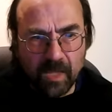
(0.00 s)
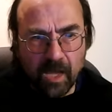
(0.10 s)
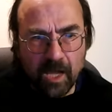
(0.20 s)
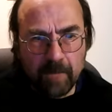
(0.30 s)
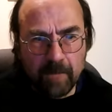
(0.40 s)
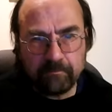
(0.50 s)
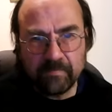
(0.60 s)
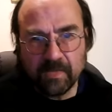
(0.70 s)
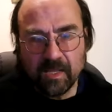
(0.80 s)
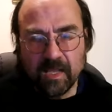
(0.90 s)
And
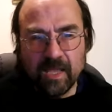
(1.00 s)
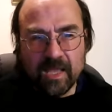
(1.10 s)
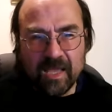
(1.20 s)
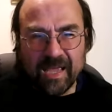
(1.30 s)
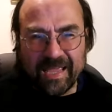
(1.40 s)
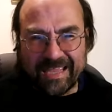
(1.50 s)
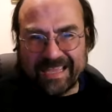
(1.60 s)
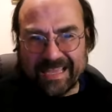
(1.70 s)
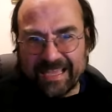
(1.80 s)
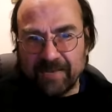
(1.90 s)

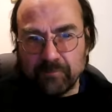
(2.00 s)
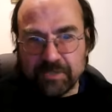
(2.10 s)
if we